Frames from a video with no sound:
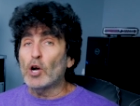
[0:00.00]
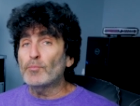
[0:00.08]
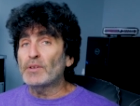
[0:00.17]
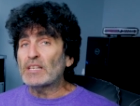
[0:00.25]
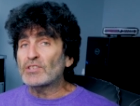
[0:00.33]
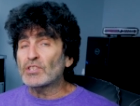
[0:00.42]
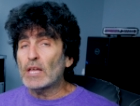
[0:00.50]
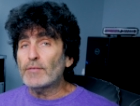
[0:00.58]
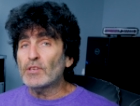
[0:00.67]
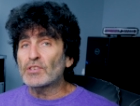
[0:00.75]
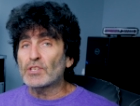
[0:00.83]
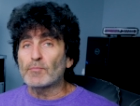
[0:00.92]
hoping to
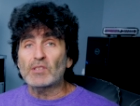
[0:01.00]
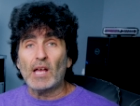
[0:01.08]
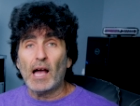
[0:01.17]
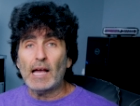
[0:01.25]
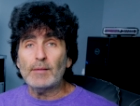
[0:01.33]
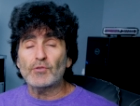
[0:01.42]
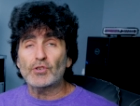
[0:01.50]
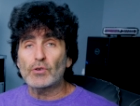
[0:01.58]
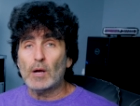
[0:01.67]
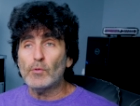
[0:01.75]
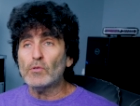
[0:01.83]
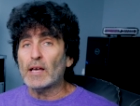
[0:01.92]
save you some time,
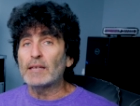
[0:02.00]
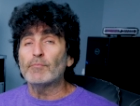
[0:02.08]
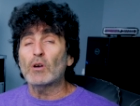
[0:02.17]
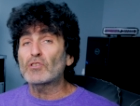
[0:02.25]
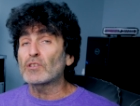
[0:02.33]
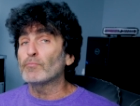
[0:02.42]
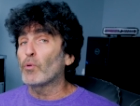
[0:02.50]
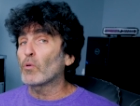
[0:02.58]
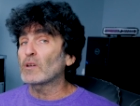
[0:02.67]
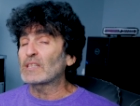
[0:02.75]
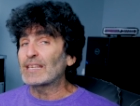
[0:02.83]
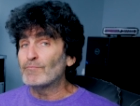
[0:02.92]
trouble, and most
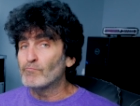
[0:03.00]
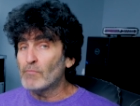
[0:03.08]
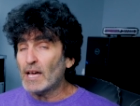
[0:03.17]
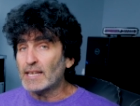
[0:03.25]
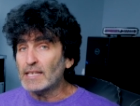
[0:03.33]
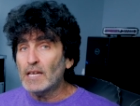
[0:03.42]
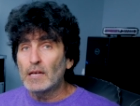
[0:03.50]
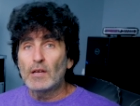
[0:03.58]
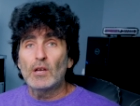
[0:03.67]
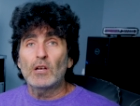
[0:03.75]
importantly, money